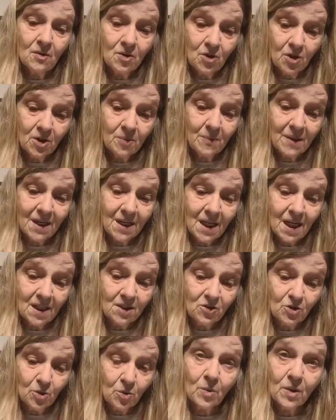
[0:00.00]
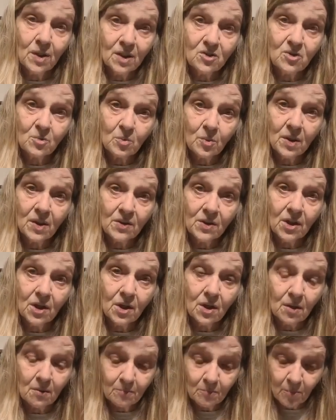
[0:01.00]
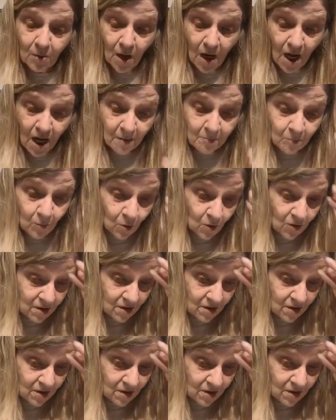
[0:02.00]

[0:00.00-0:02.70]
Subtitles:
You can make angel wings with, more